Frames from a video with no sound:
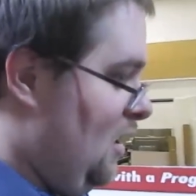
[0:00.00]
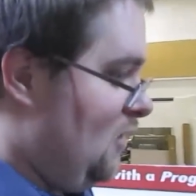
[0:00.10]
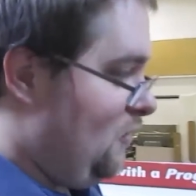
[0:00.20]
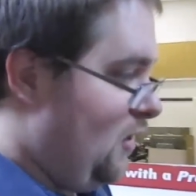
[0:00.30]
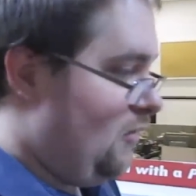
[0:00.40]

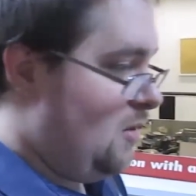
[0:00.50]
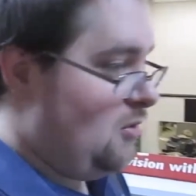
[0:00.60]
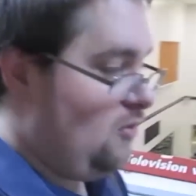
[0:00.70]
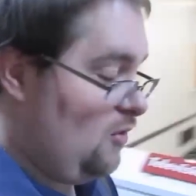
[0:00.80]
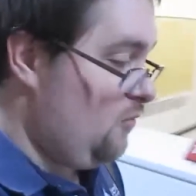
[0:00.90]
as far as I'm
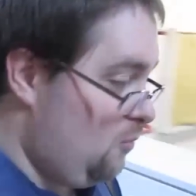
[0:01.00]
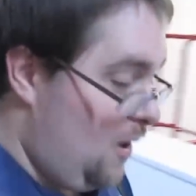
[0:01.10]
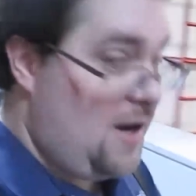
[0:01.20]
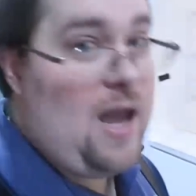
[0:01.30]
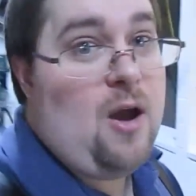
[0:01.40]
concerned, for
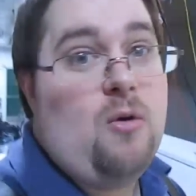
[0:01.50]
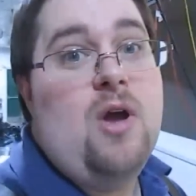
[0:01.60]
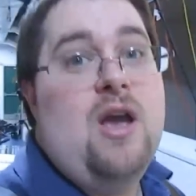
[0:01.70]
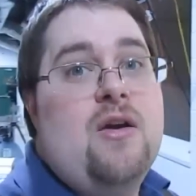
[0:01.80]
right now,